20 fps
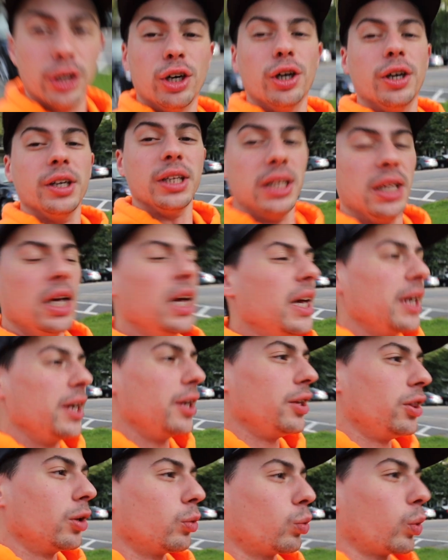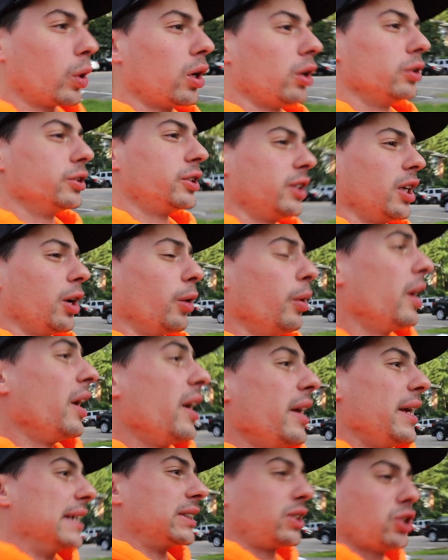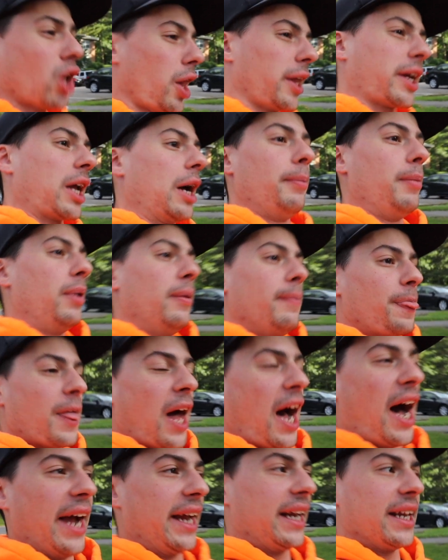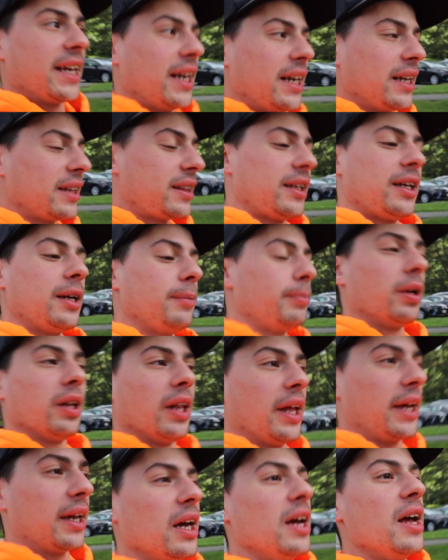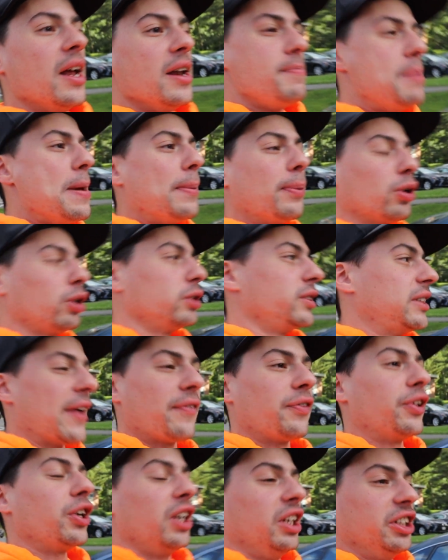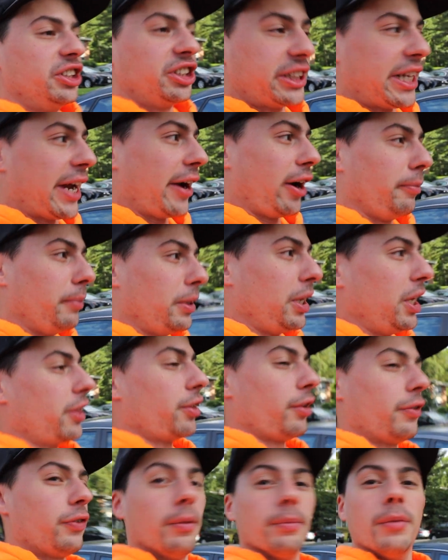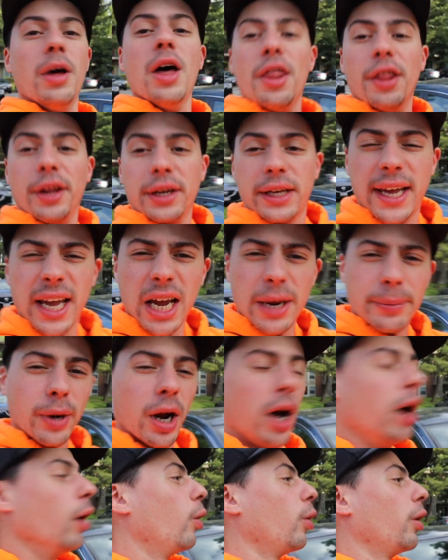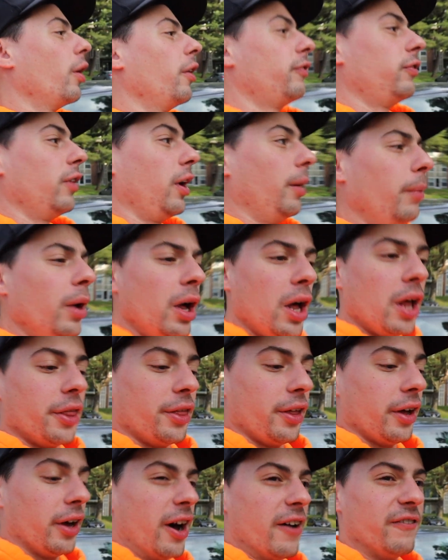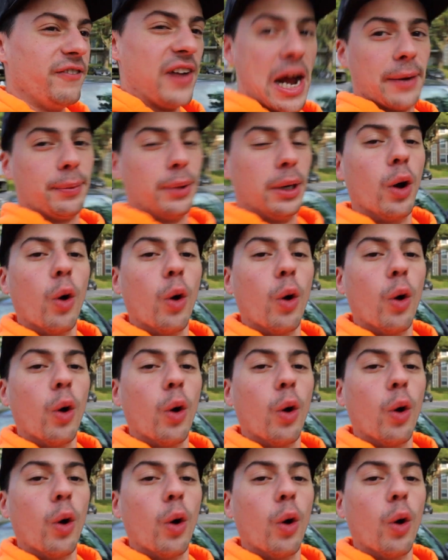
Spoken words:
hoodie in the world, so it's not like I'm hiding anything, but like people are definitely gonna stare at me either from the camera or from the vibrant